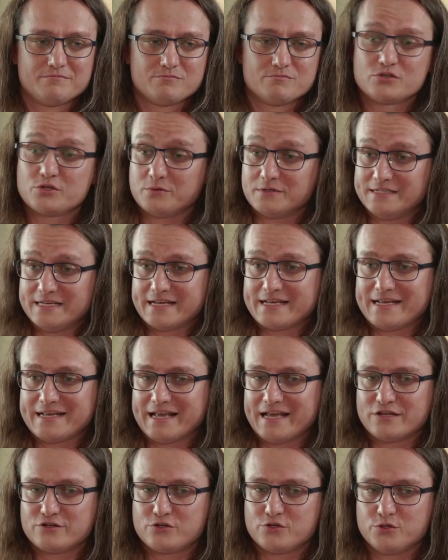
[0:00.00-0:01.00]
So
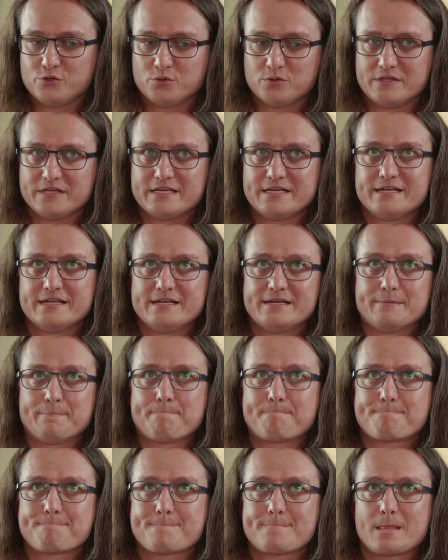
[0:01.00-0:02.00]
digging into the
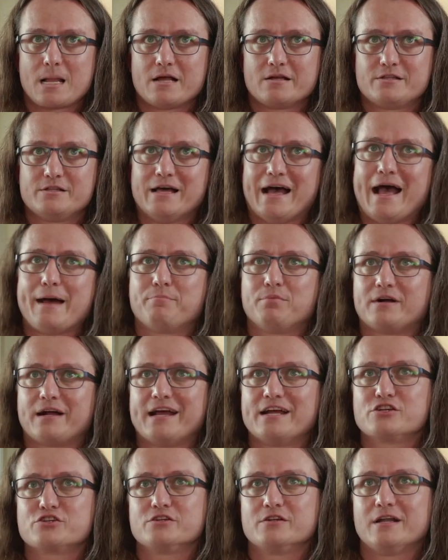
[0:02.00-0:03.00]

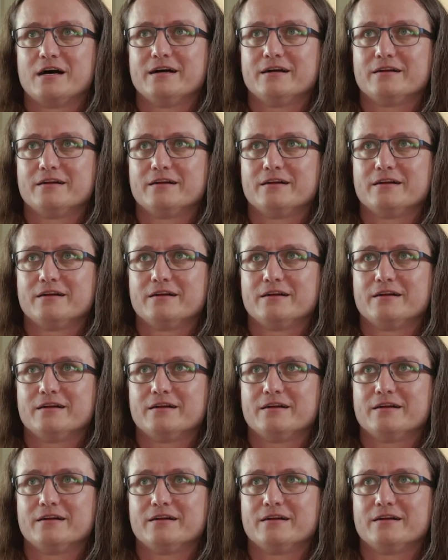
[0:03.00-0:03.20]
application